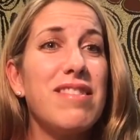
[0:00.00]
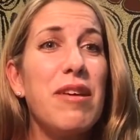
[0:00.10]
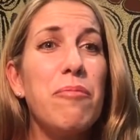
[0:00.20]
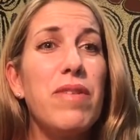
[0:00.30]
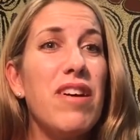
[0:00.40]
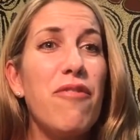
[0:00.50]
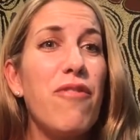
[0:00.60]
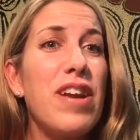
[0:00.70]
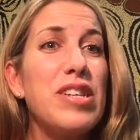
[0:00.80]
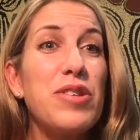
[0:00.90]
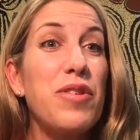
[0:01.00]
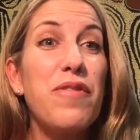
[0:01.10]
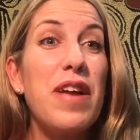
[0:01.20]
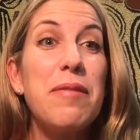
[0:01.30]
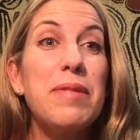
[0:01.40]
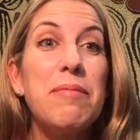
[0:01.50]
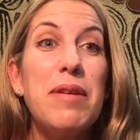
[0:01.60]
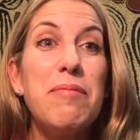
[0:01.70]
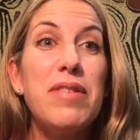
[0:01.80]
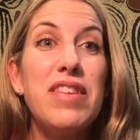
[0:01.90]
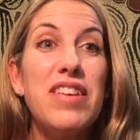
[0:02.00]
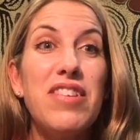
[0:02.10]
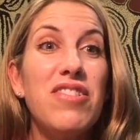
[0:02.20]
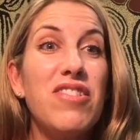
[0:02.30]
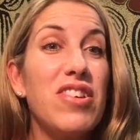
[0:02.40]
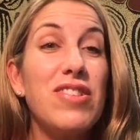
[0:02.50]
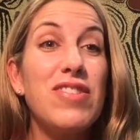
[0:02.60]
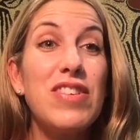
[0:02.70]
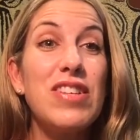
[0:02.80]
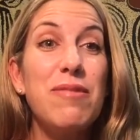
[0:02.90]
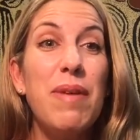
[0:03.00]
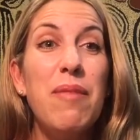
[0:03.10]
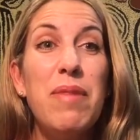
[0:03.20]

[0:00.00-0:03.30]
a friend or a family member that you're concerned about,